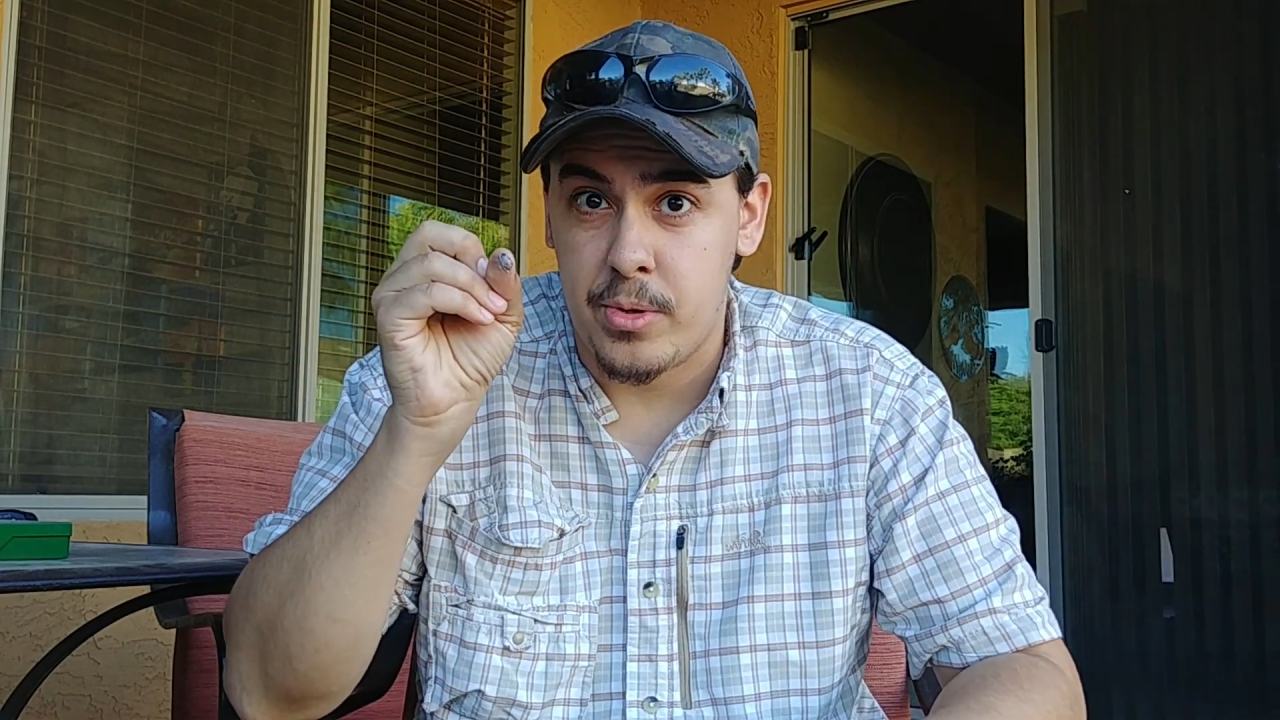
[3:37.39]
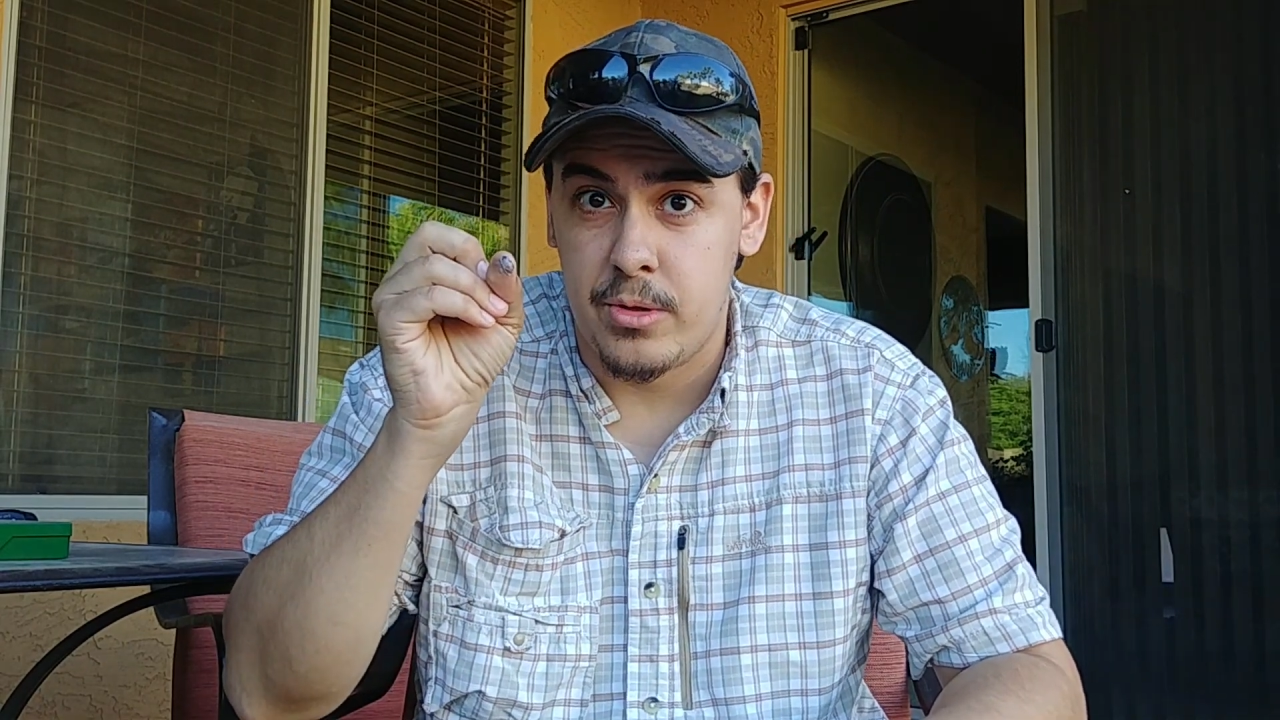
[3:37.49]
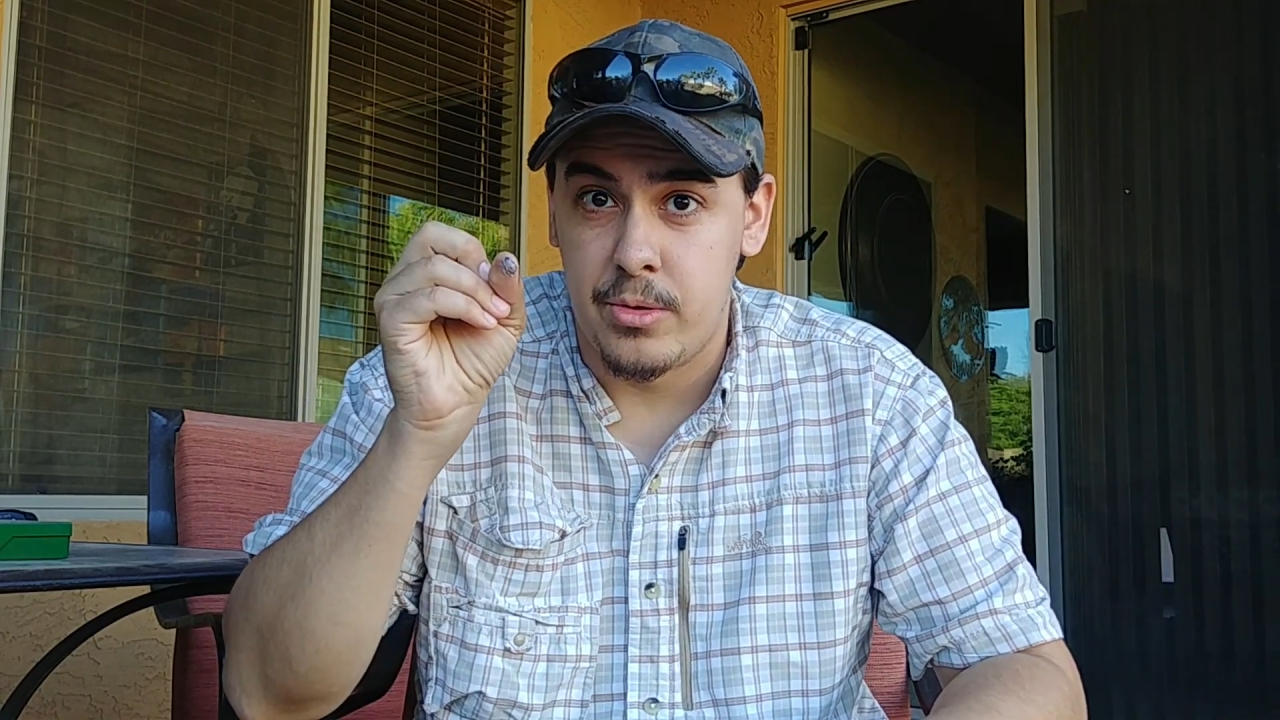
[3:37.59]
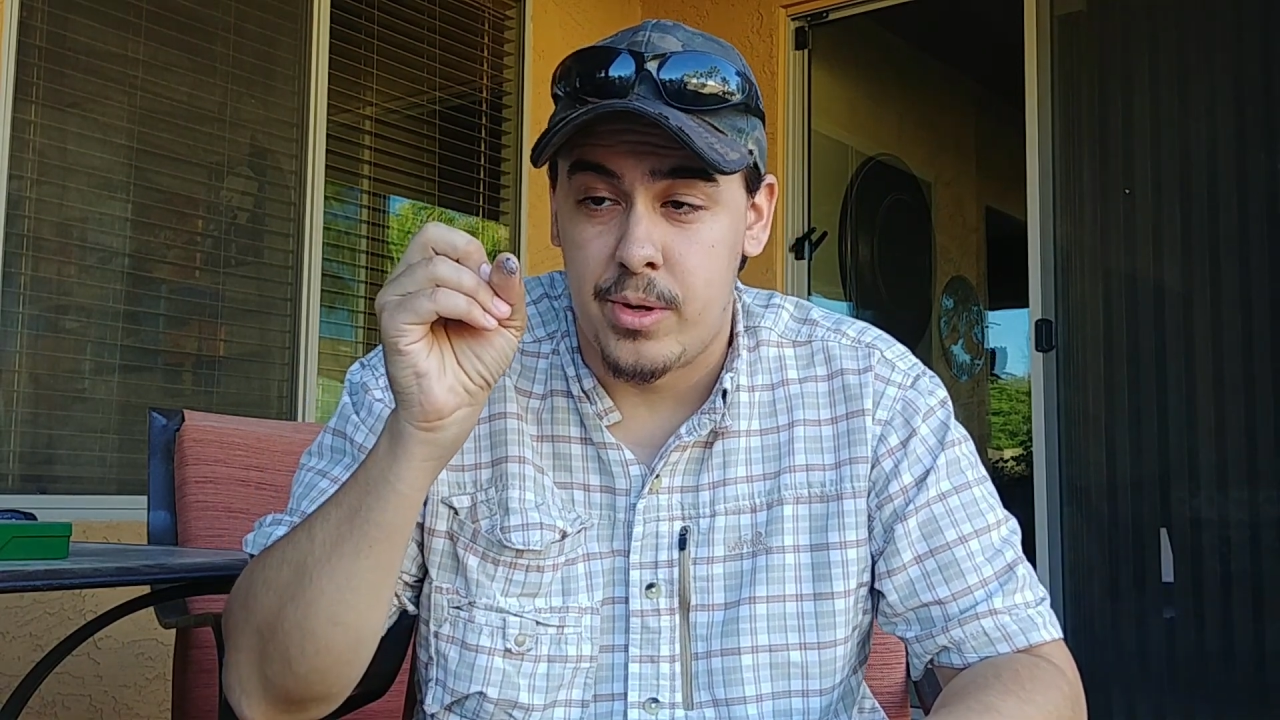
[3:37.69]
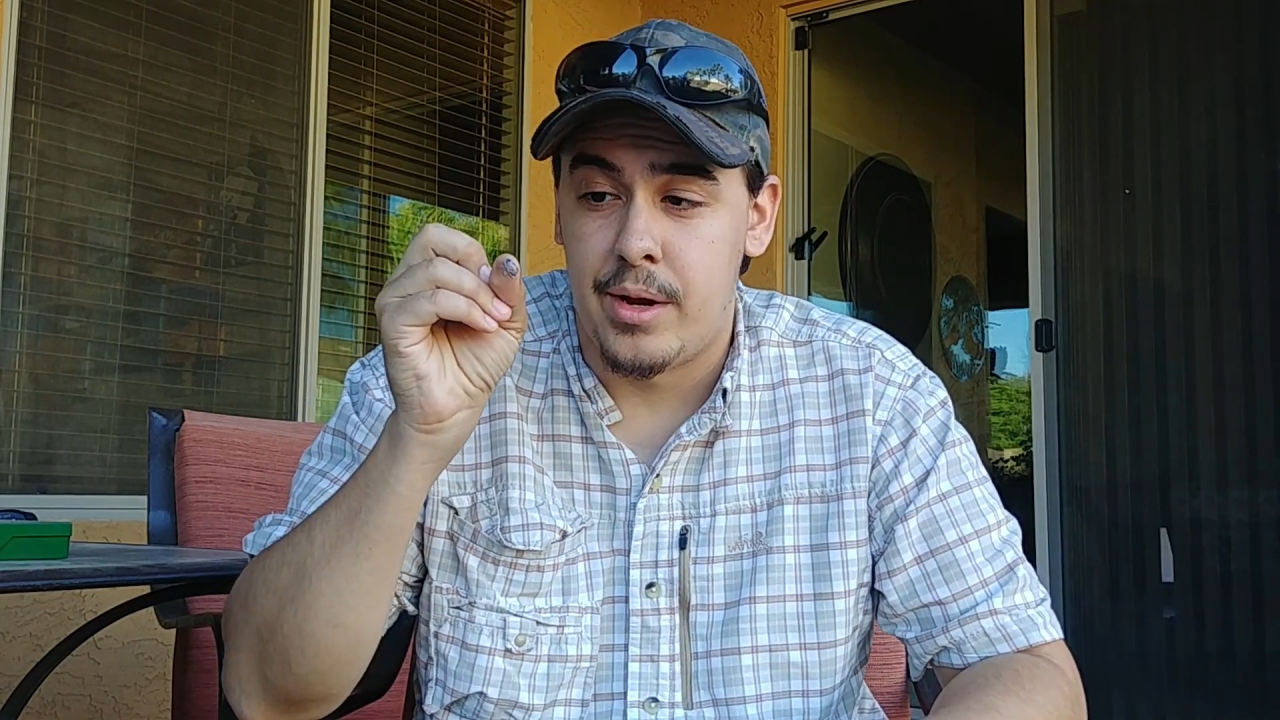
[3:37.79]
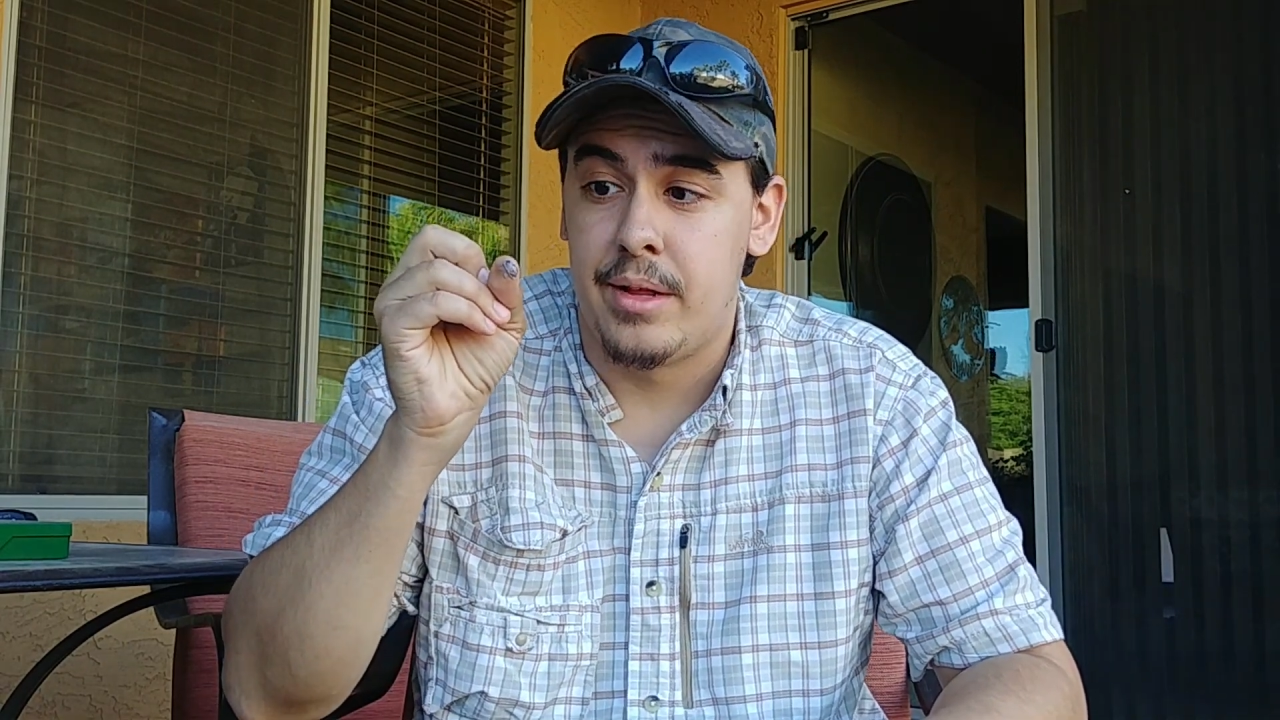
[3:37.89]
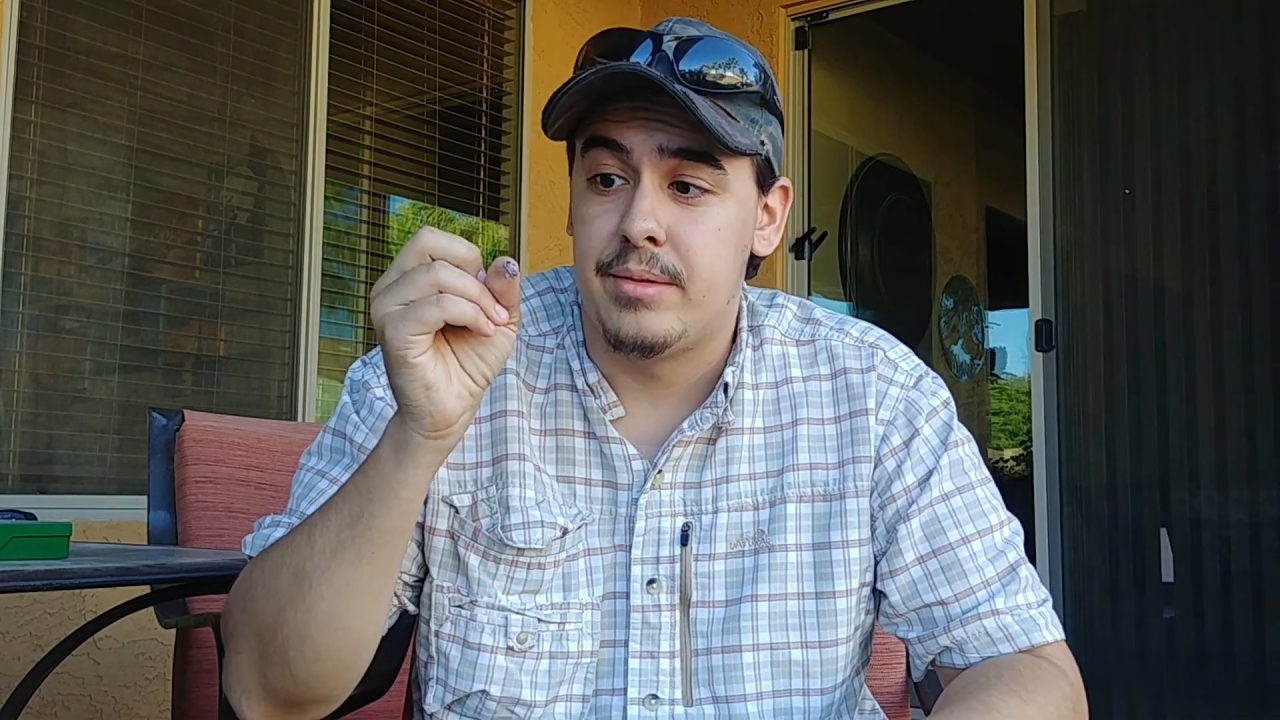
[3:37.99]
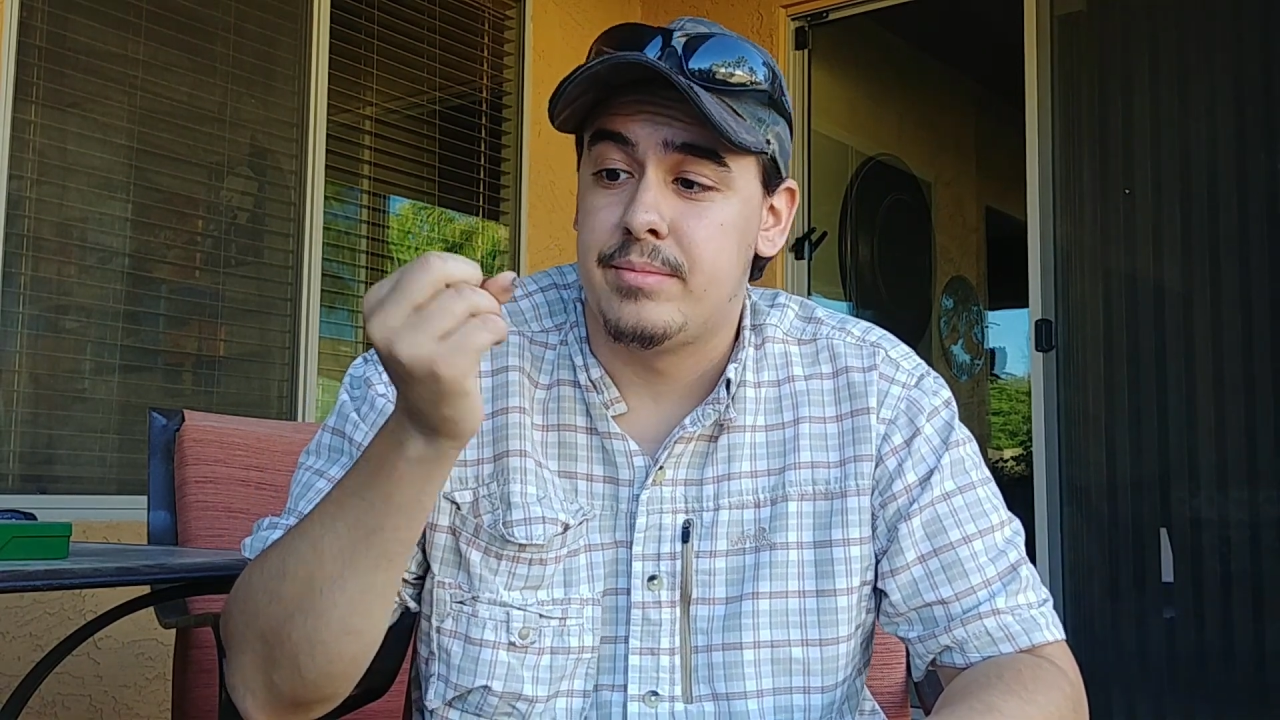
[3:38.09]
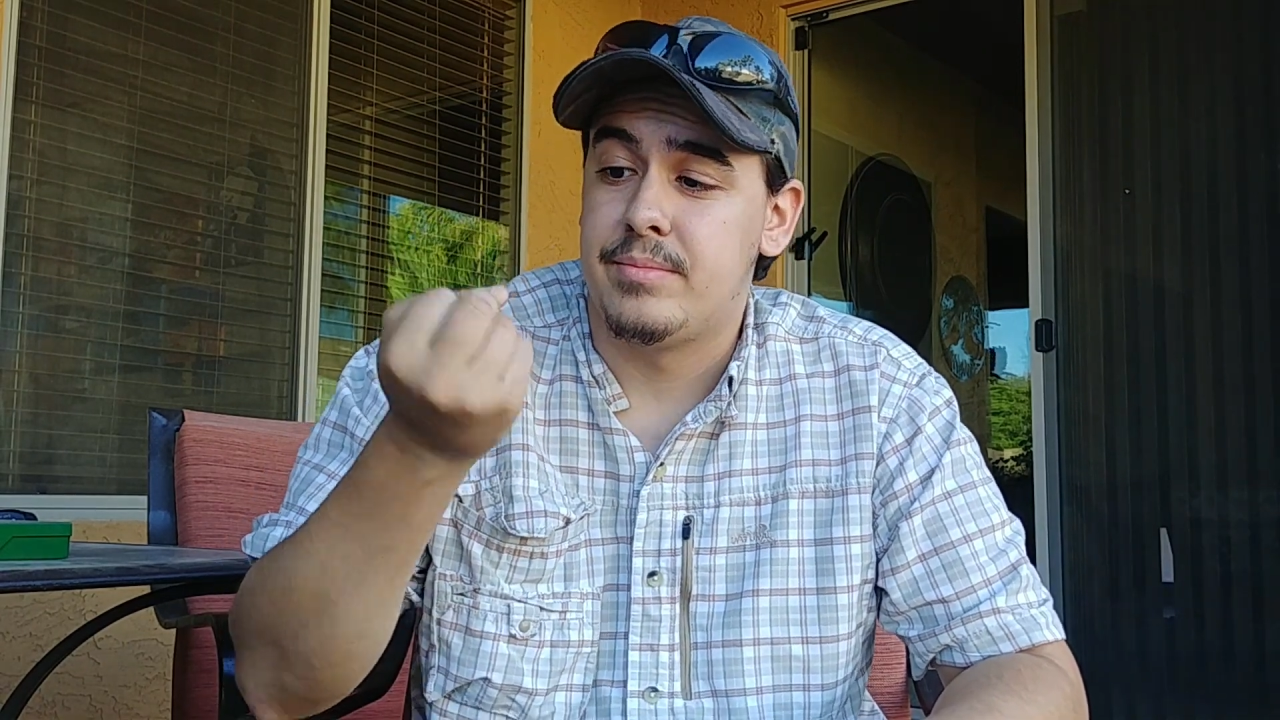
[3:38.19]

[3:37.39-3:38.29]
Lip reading: glue on it.